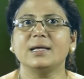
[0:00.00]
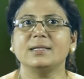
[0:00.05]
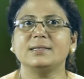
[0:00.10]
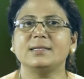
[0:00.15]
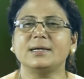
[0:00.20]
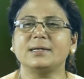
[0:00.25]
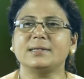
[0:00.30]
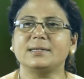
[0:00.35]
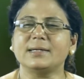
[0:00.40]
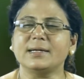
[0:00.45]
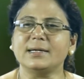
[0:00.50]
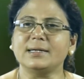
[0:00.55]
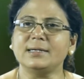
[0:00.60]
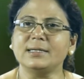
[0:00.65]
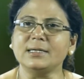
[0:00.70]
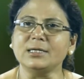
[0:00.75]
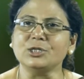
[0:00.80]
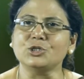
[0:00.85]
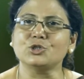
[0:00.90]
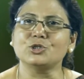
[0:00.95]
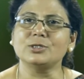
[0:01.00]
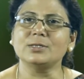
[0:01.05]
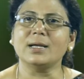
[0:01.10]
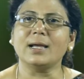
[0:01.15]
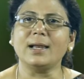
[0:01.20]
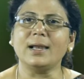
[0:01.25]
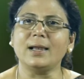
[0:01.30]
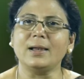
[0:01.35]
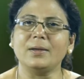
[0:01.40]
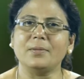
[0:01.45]
The
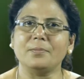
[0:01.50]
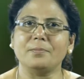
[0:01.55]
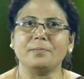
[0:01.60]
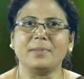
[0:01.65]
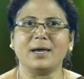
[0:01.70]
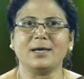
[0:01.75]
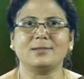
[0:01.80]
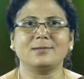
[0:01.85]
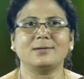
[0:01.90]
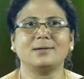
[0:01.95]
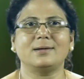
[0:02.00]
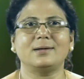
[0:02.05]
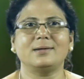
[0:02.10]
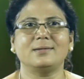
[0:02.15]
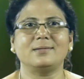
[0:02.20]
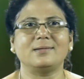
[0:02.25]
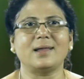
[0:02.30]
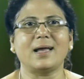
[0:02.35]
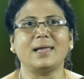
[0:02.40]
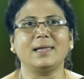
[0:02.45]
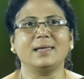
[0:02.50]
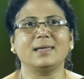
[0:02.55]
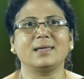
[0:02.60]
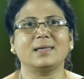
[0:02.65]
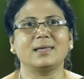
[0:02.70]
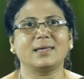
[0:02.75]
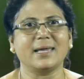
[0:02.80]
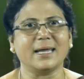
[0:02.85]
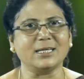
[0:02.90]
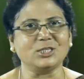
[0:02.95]
traditional method like
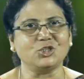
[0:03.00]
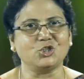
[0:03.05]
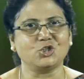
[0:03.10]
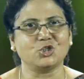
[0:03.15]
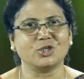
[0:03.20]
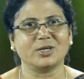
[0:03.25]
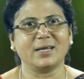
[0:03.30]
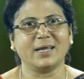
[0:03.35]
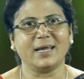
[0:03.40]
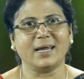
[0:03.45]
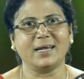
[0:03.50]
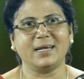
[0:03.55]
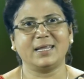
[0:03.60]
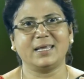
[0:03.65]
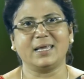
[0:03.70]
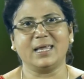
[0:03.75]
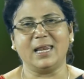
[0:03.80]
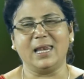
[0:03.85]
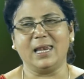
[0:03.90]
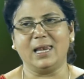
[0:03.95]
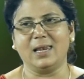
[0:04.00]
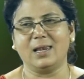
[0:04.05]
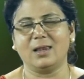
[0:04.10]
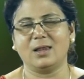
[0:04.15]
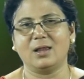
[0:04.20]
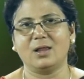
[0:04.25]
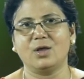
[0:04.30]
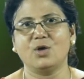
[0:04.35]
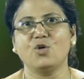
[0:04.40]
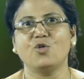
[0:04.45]
catch and kill
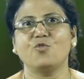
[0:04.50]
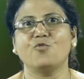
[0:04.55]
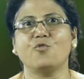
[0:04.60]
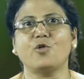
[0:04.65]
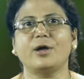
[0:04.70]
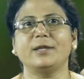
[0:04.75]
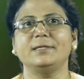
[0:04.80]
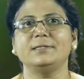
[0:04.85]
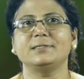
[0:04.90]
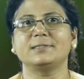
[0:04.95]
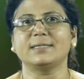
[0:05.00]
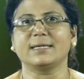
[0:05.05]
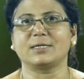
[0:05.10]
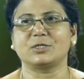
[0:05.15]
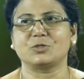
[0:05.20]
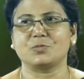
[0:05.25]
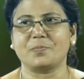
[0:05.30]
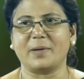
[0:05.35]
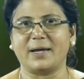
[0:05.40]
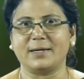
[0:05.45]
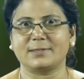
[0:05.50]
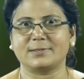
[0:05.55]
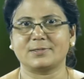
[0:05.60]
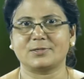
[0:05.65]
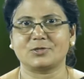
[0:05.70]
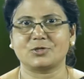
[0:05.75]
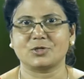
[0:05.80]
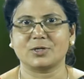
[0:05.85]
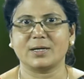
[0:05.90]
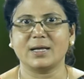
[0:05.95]
for insect
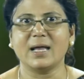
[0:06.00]
pests